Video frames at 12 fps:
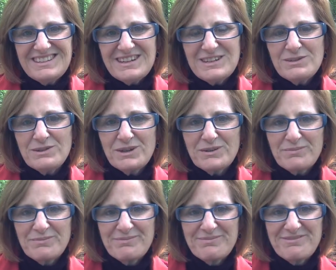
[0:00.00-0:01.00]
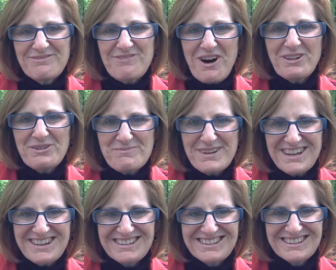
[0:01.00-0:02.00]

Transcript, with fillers: said to him, "Follow me."